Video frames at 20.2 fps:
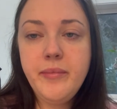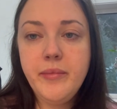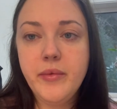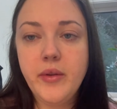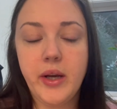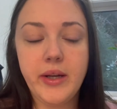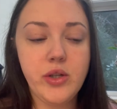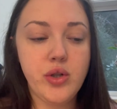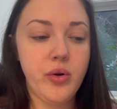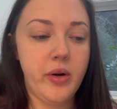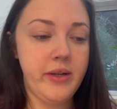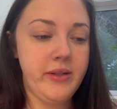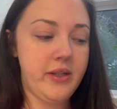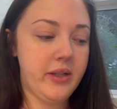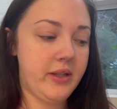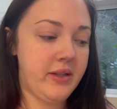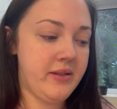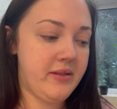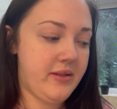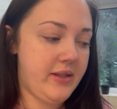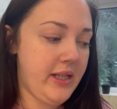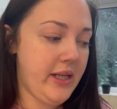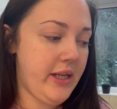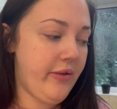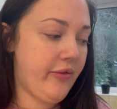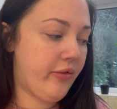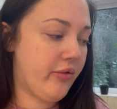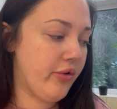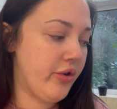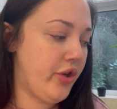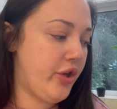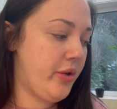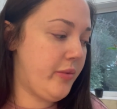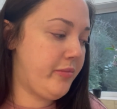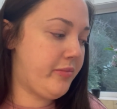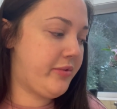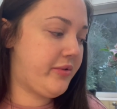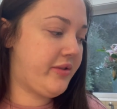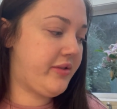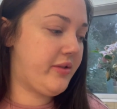like trying to conceive
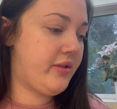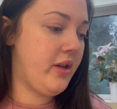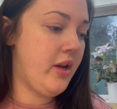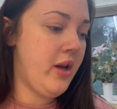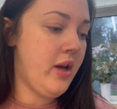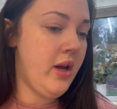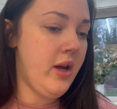groups